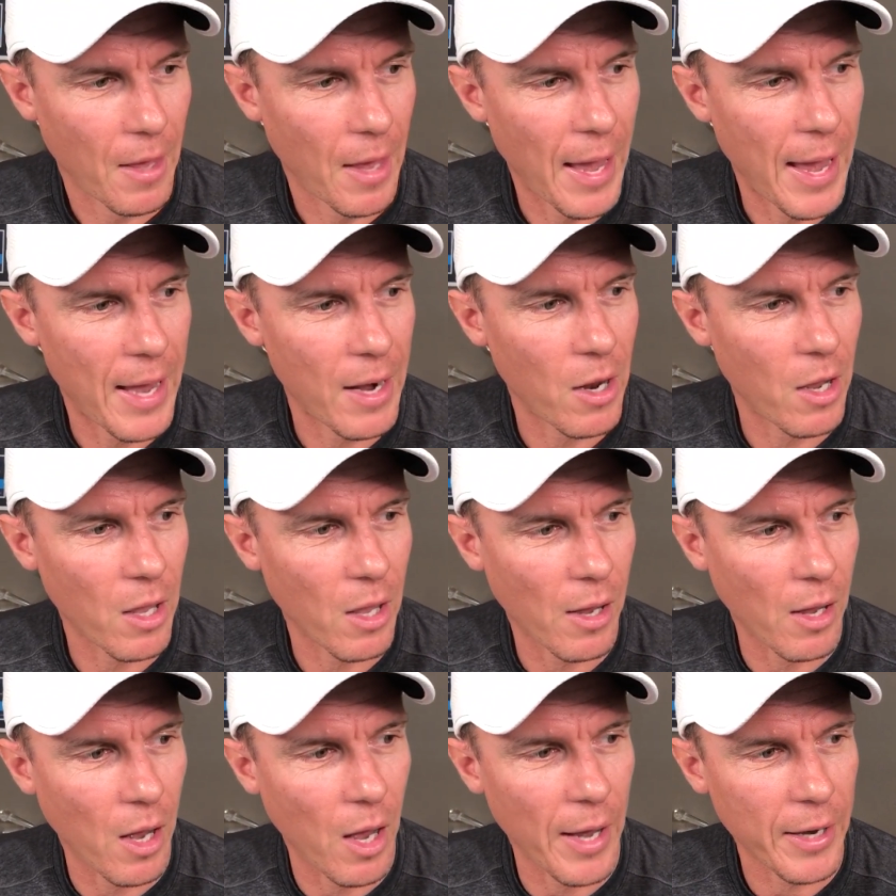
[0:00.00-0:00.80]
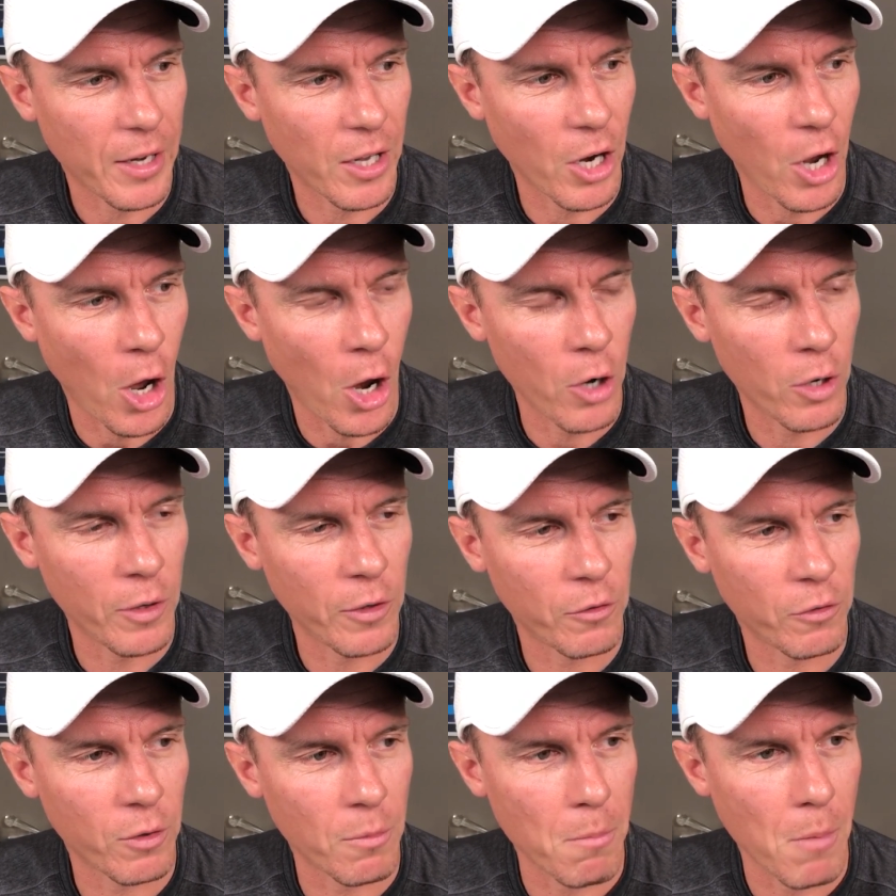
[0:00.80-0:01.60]
And I can only
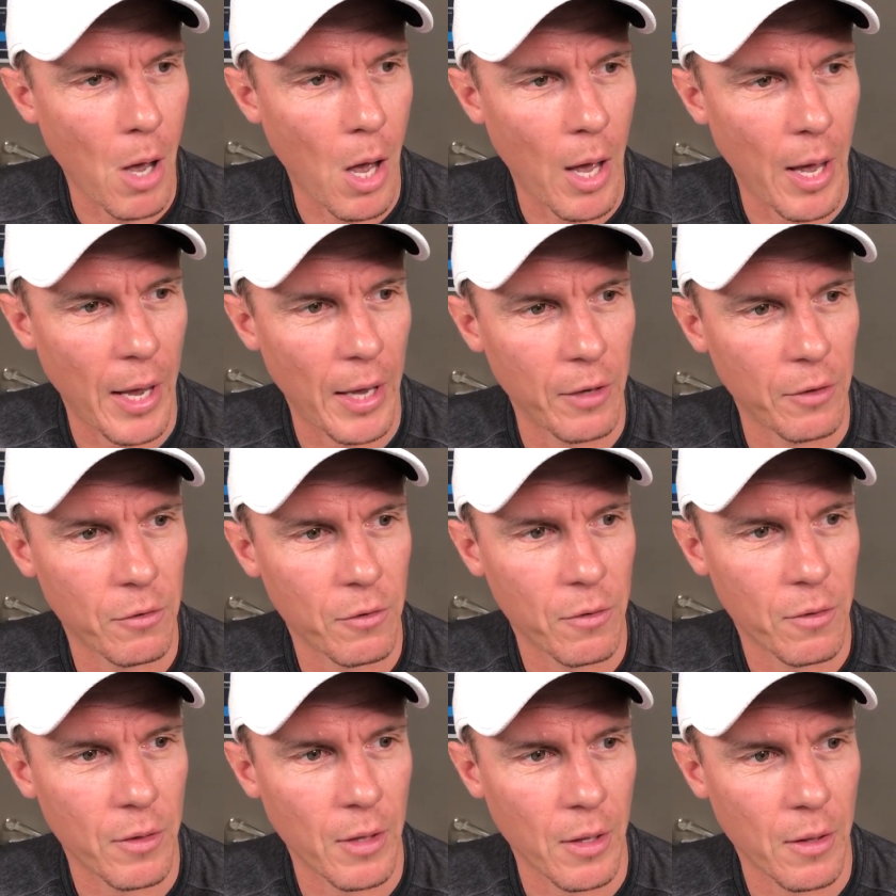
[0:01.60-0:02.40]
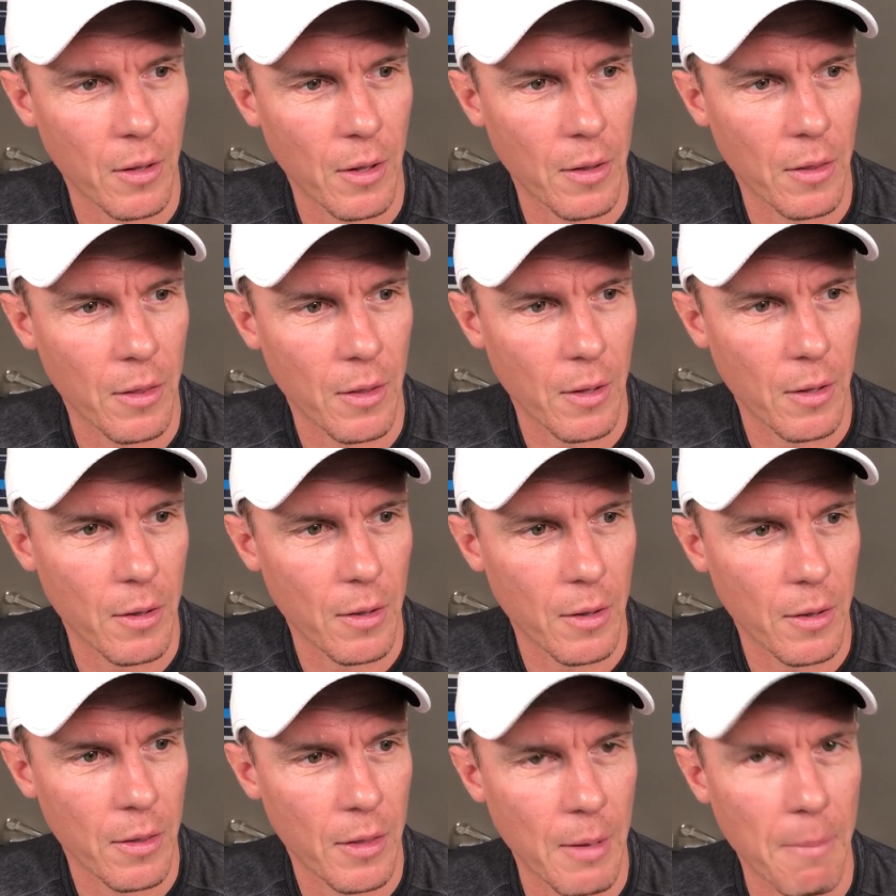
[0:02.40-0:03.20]
surmise that
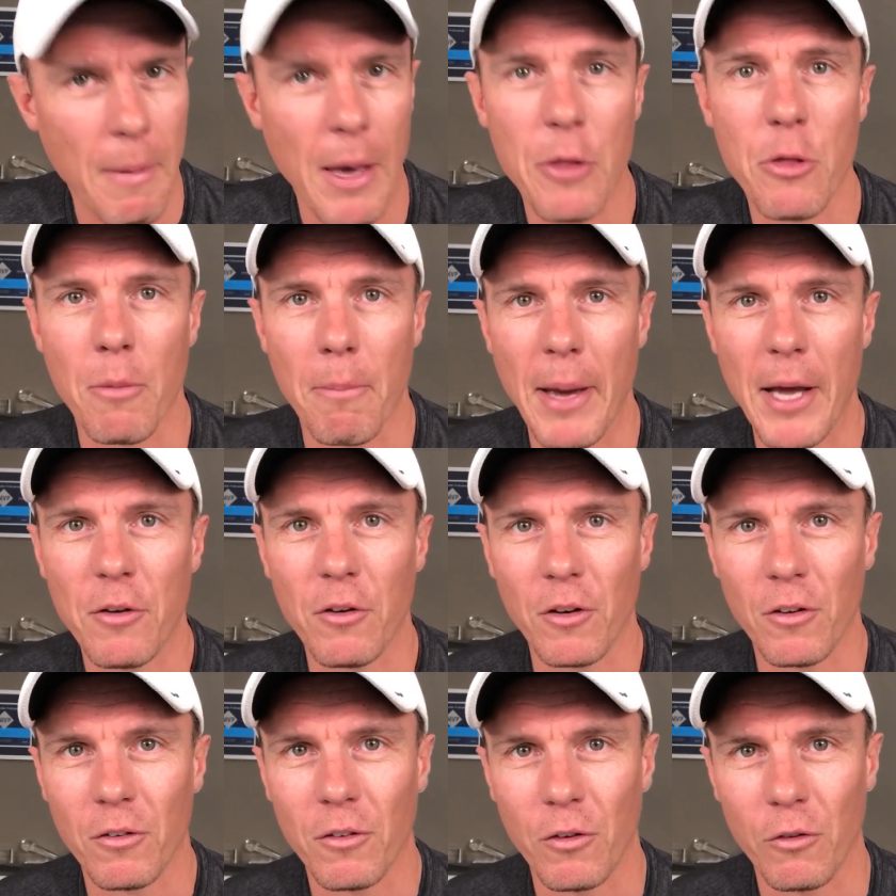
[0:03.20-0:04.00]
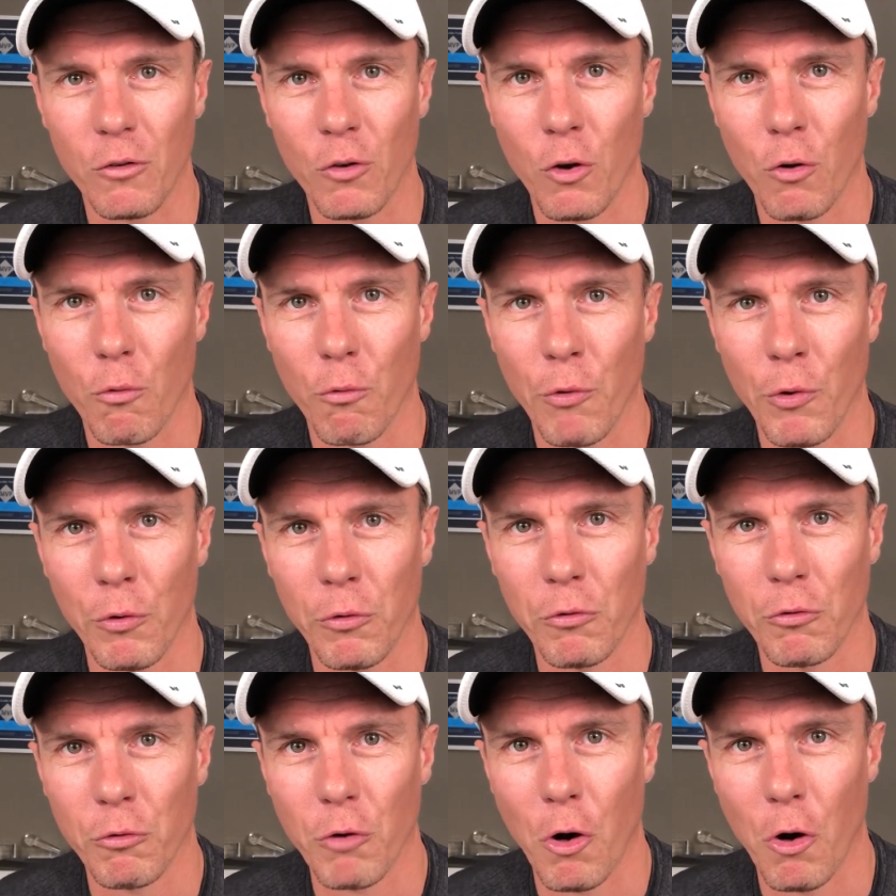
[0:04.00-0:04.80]
their mathematics is not real
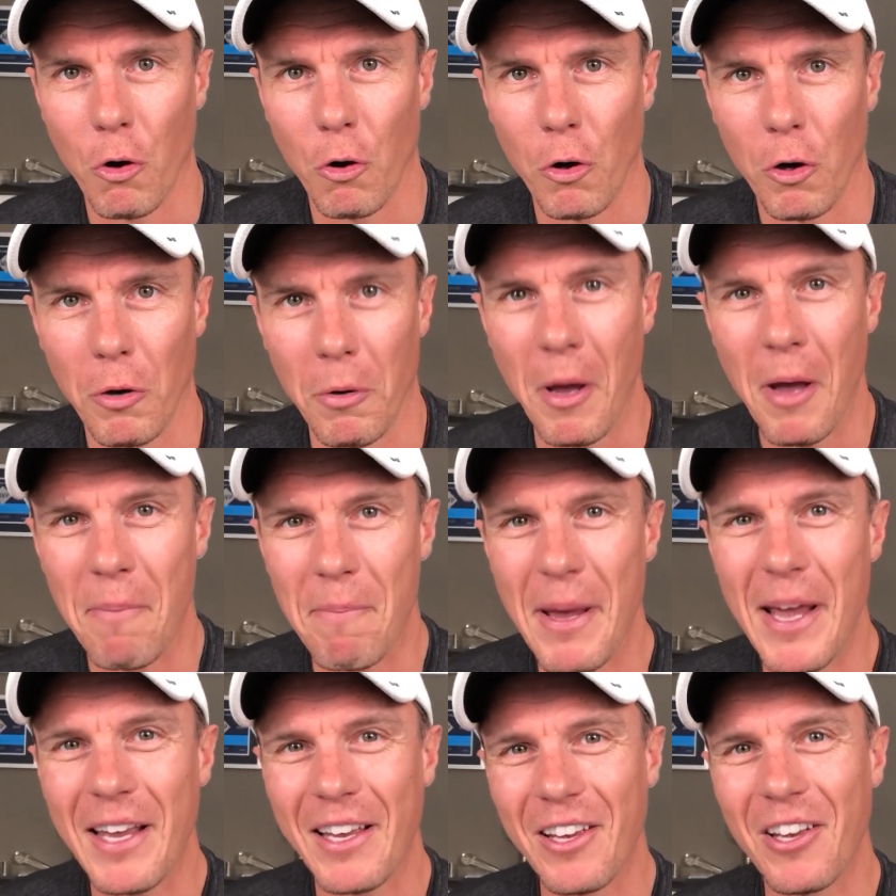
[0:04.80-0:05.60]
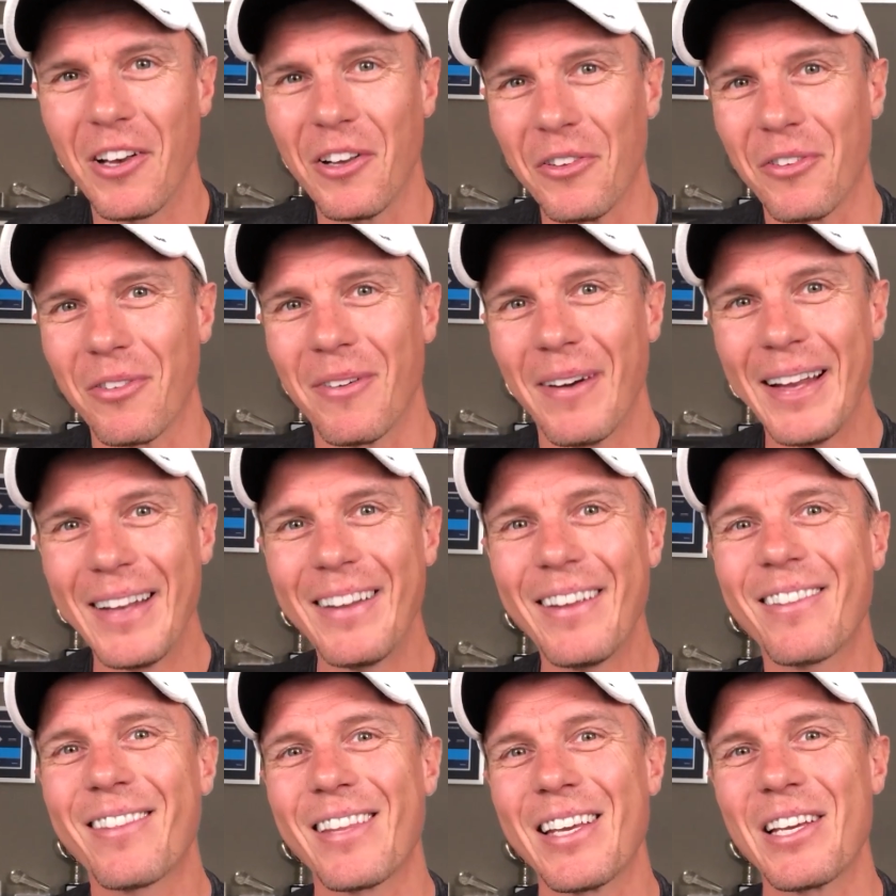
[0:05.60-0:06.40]
strong, because when
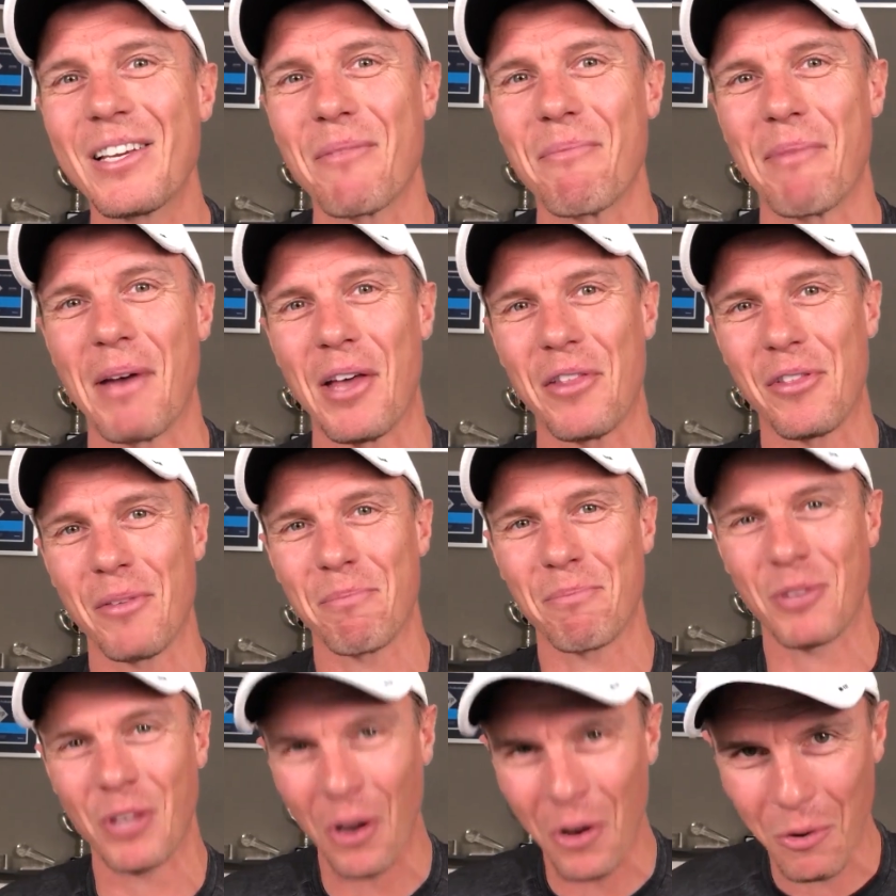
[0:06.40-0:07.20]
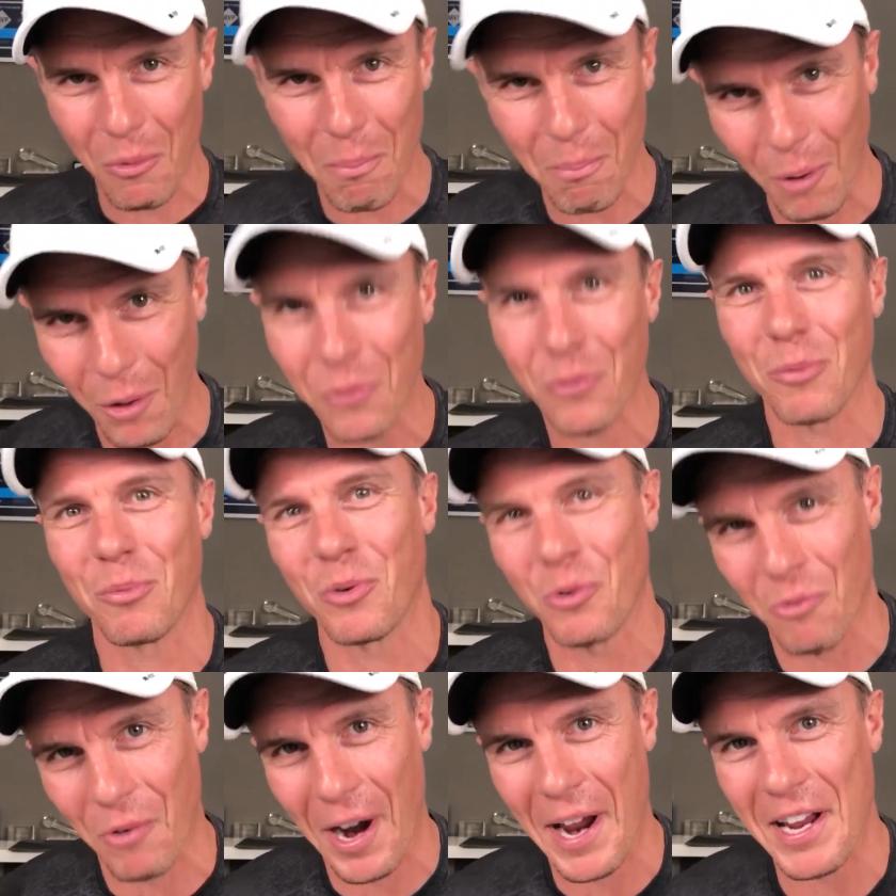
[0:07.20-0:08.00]
you think about the total
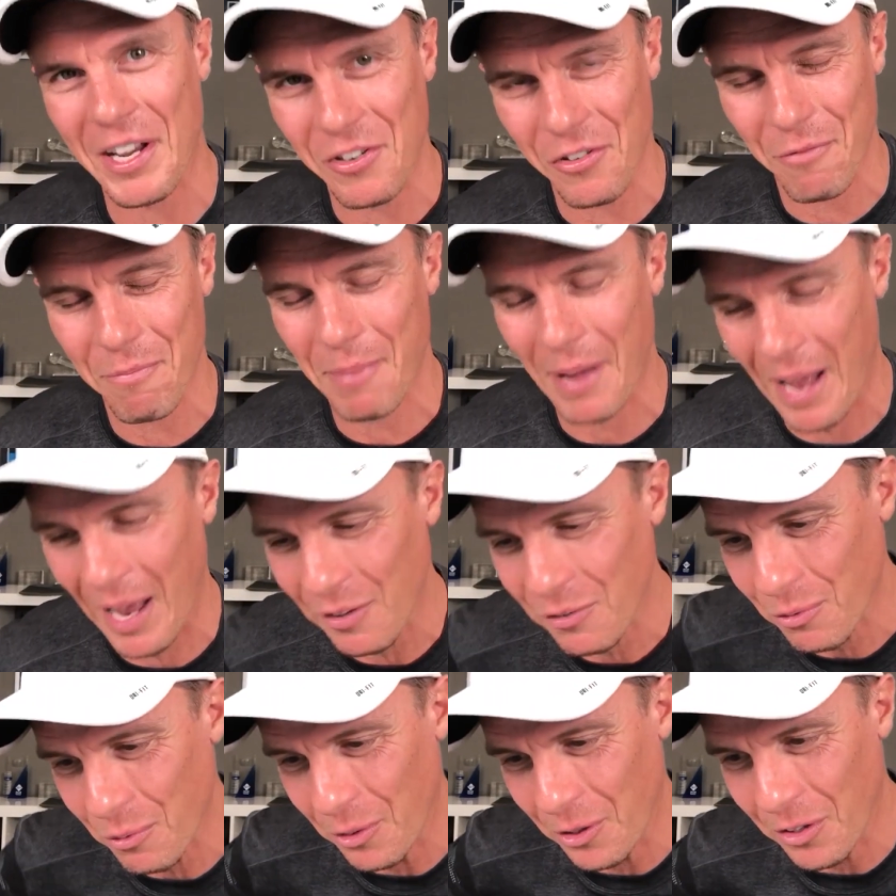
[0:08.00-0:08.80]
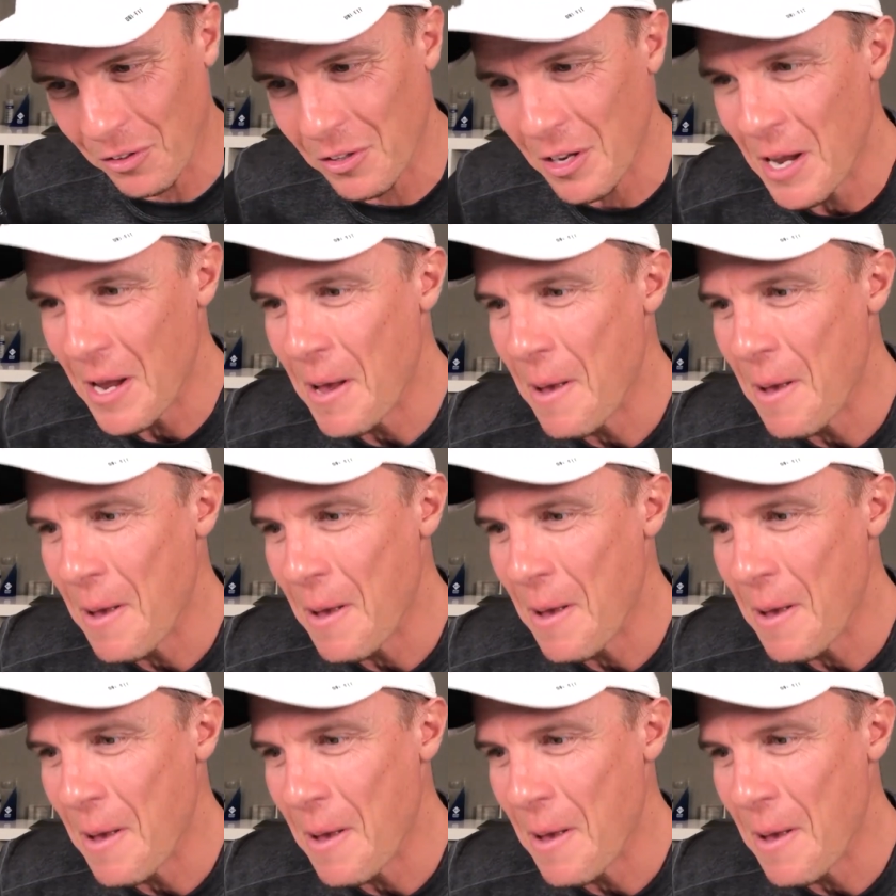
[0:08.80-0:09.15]
possible range of passwords,